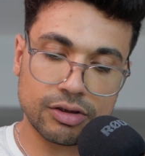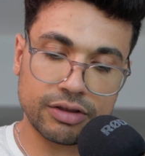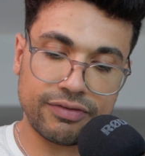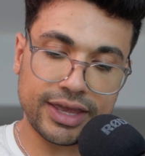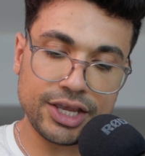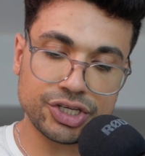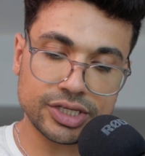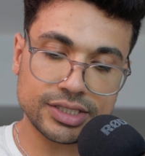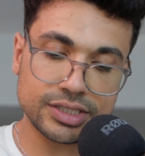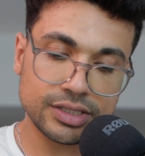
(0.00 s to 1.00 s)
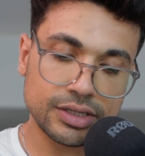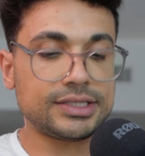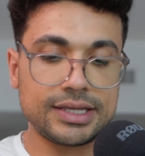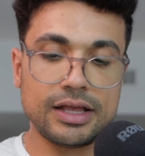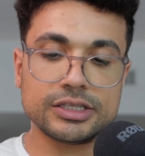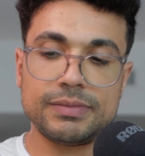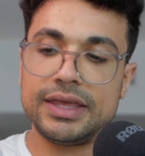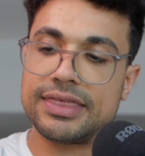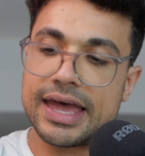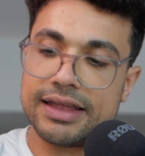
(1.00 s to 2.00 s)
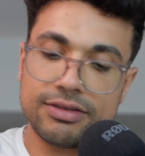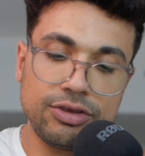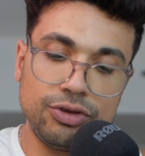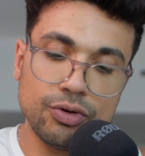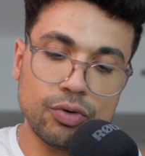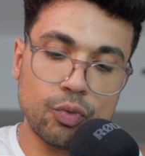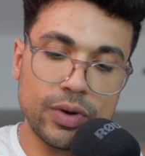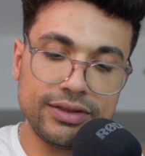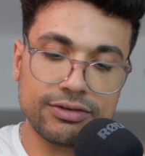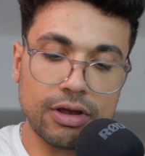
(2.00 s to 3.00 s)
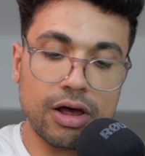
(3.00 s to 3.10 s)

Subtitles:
notifications. It tells me that you went